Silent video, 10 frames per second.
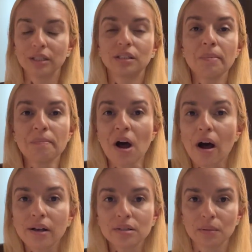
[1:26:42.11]
It's
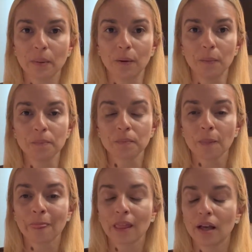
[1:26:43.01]
impossible.
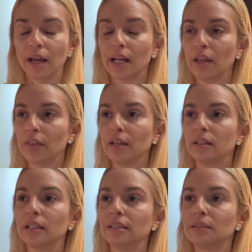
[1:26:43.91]
And I
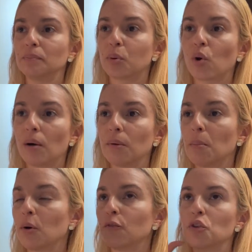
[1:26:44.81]
think this
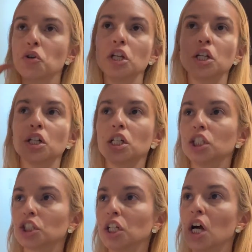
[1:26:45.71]
problem of you need a
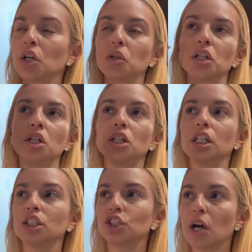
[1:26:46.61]
niche down, you need a
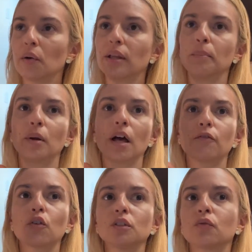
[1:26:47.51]
niche down, and
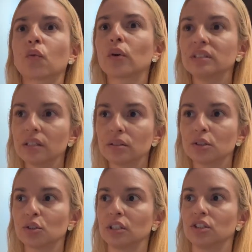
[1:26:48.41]
platforms forcing us
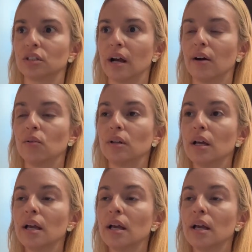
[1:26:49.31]
to niche down,